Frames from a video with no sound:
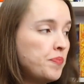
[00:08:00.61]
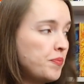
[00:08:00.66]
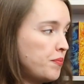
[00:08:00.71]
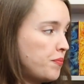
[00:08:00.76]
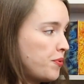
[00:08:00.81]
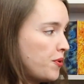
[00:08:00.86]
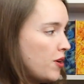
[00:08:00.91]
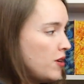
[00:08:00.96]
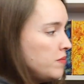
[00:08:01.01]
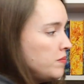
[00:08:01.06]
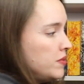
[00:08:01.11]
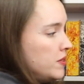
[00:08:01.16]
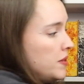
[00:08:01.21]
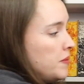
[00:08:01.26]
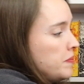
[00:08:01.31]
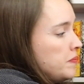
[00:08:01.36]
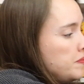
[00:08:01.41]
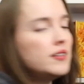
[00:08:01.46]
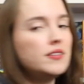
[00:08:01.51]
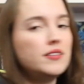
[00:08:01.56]
prompt.
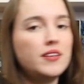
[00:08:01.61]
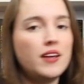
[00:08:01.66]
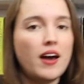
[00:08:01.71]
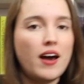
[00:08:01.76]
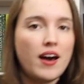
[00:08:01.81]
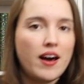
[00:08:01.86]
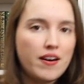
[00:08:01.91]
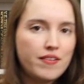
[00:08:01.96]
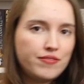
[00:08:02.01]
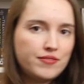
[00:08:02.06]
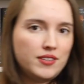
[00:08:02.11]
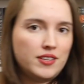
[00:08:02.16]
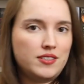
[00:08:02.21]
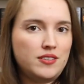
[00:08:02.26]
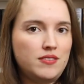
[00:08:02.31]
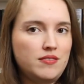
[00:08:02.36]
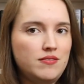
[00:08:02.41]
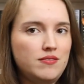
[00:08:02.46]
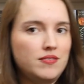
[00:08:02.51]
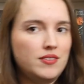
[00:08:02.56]
The F
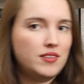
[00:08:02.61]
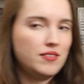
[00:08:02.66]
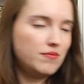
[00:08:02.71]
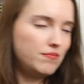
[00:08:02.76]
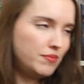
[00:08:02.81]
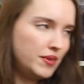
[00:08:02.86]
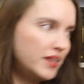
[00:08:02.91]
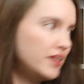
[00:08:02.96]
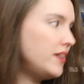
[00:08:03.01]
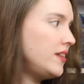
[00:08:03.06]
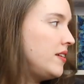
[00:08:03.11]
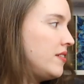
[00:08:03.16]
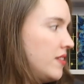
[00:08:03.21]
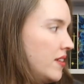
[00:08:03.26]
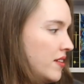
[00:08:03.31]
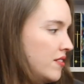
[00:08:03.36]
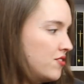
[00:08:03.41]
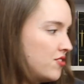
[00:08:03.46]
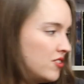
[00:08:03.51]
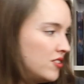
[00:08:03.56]
doesn't mean
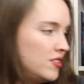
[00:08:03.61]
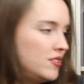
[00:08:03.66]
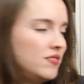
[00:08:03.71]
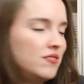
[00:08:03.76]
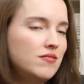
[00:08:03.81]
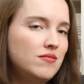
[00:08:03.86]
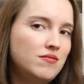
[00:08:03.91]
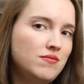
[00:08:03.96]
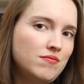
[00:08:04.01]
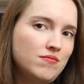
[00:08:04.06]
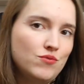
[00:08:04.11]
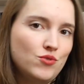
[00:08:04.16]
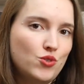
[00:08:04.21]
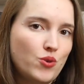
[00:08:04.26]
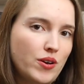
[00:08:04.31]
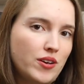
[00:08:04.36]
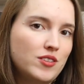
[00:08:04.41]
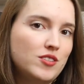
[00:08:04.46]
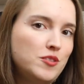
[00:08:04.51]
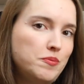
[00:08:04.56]
anything. It's just so
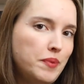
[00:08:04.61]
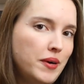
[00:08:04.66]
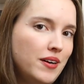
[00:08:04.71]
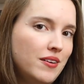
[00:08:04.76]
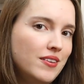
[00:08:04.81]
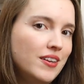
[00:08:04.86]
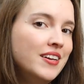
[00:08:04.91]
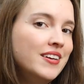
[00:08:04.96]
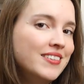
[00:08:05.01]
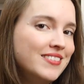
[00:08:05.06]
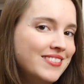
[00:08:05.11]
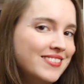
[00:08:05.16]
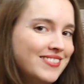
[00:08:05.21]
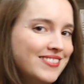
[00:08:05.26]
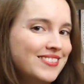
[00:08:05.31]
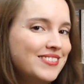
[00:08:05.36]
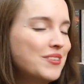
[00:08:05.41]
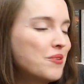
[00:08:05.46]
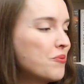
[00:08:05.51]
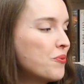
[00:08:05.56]
I can spell
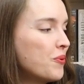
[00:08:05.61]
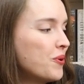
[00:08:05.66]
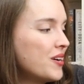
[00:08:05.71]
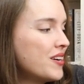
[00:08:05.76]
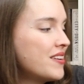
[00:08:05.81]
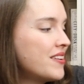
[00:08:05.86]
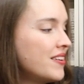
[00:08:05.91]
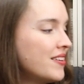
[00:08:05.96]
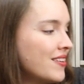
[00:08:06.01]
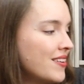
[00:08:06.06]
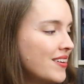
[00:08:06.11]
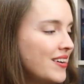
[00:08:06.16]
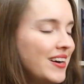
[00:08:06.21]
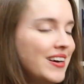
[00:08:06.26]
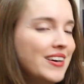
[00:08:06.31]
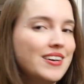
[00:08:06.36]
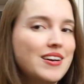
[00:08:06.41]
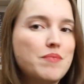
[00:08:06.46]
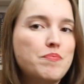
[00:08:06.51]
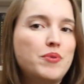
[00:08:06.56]
the word here,
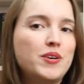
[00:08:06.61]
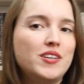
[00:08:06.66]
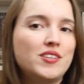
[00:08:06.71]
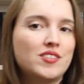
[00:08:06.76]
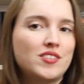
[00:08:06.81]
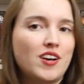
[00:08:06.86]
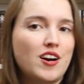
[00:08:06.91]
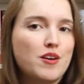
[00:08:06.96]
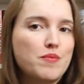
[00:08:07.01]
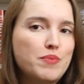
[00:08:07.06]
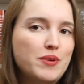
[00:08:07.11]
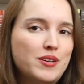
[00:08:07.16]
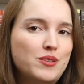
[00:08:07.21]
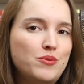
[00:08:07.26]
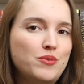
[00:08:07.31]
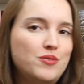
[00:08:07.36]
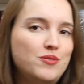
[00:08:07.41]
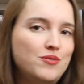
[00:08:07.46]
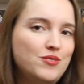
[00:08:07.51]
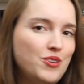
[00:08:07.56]
and I put a star because
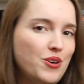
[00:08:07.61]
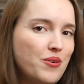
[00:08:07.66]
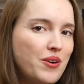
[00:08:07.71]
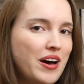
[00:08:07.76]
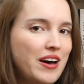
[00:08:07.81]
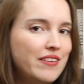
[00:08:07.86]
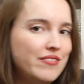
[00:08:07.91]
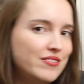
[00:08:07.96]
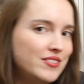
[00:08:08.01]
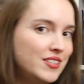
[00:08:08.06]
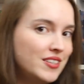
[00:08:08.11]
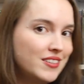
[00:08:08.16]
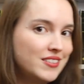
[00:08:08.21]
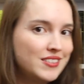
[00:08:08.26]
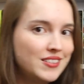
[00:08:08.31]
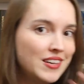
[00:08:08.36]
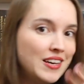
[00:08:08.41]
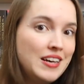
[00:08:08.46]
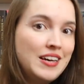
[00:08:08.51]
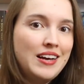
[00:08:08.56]
we don't have
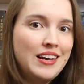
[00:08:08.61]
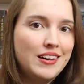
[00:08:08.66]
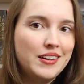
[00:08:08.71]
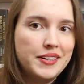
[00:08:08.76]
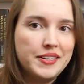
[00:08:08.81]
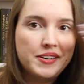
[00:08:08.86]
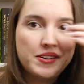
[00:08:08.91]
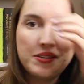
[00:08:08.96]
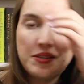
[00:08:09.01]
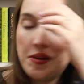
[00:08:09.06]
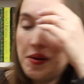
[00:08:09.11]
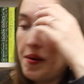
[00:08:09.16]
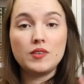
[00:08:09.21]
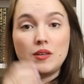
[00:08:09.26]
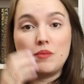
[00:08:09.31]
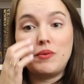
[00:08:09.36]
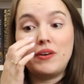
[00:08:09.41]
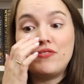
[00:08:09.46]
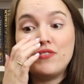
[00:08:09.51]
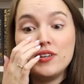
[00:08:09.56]
6 letters.
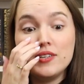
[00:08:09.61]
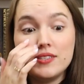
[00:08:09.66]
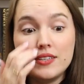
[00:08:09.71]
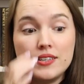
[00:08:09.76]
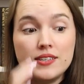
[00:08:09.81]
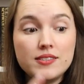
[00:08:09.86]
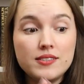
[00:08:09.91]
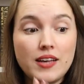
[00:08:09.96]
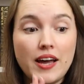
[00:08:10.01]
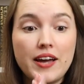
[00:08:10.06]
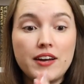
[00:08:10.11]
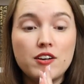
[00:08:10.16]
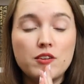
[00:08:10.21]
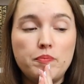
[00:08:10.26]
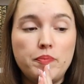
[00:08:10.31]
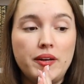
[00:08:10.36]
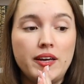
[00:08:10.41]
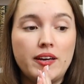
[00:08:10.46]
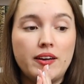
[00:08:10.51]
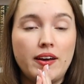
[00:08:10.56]
But for this, I could
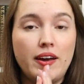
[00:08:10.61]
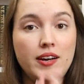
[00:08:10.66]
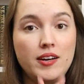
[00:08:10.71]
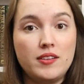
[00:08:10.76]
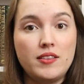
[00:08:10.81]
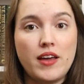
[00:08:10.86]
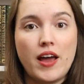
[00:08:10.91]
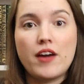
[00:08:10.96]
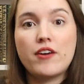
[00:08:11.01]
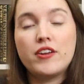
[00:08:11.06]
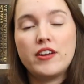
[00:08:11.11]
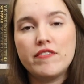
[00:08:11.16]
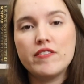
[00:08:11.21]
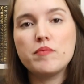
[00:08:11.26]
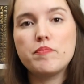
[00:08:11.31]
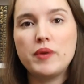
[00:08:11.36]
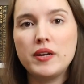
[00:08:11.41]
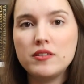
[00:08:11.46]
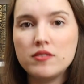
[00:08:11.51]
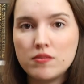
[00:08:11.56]
pick anything. I could even
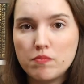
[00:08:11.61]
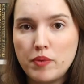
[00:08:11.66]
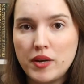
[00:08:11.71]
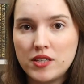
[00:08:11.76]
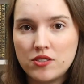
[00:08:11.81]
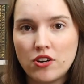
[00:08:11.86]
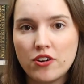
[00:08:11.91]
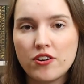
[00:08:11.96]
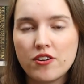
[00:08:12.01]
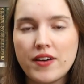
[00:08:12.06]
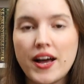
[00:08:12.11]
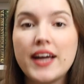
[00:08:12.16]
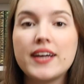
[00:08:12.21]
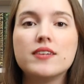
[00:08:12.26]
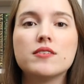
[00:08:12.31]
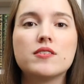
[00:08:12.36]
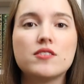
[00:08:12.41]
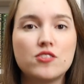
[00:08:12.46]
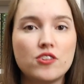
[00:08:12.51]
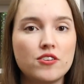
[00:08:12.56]
pick Sardo-Kaigan,
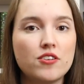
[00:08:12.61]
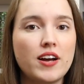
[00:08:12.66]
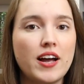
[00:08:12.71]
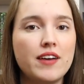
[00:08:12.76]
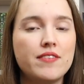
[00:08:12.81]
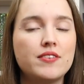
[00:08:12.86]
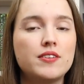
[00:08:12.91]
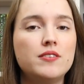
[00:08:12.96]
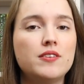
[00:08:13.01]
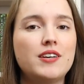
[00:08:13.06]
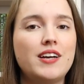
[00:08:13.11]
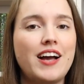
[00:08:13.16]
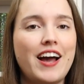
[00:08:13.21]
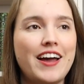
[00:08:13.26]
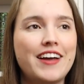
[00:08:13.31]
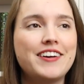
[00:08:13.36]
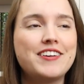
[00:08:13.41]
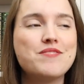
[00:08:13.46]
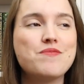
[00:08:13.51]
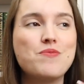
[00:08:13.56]
because
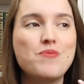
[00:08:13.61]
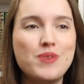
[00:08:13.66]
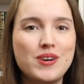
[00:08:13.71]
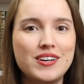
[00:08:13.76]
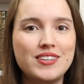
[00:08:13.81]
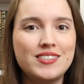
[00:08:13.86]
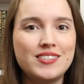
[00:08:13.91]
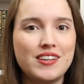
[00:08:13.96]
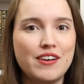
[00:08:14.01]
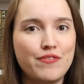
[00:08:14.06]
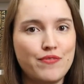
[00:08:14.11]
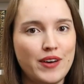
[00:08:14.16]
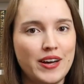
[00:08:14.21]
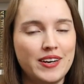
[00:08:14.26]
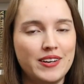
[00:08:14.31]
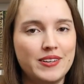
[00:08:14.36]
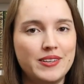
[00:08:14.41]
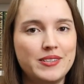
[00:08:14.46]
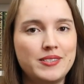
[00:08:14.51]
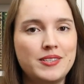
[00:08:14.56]
Sardo-Kaigan was a
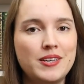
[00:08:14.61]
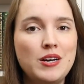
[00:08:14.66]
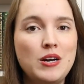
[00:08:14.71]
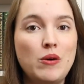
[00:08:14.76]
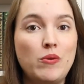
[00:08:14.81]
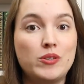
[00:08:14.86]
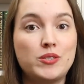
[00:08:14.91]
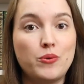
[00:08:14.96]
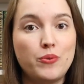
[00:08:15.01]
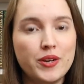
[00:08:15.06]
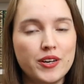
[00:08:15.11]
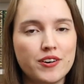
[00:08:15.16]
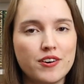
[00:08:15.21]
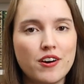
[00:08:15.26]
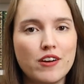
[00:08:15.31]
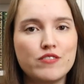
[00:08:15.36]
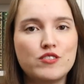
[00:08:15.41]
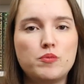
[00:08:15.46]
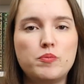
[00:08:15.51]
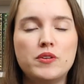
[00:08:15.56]
finalist, was a winner
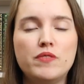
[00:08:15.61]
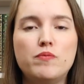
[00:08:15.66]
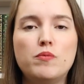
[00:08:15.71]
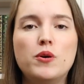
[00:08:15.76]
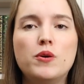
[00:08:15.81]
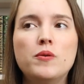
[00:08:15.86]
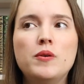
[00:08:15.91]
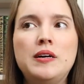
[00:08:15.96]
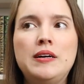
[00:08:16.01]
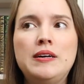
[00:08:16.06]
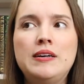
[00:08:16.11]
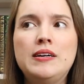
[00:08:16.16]
of SPiff Bowl